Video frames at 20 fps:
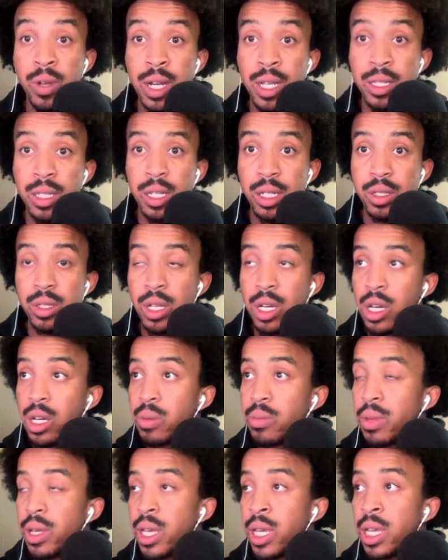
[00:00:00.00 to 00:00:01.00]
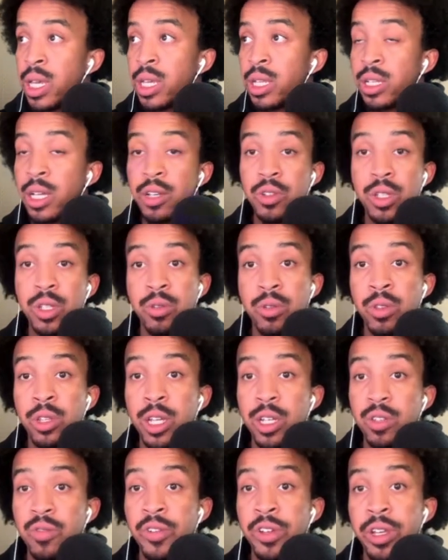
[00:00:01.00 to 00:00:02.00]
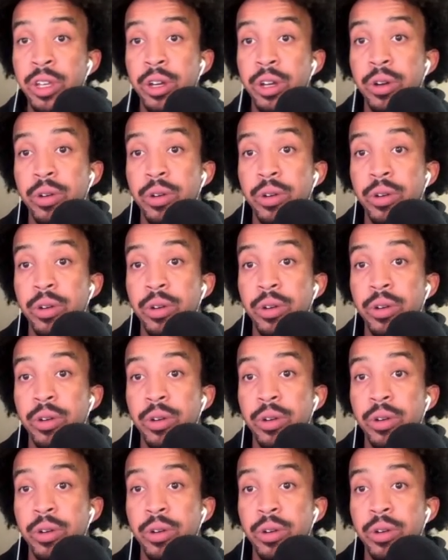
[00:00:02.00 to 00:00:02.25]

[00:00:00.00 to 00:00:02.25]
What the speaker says: next time, and I'll see you in the next video.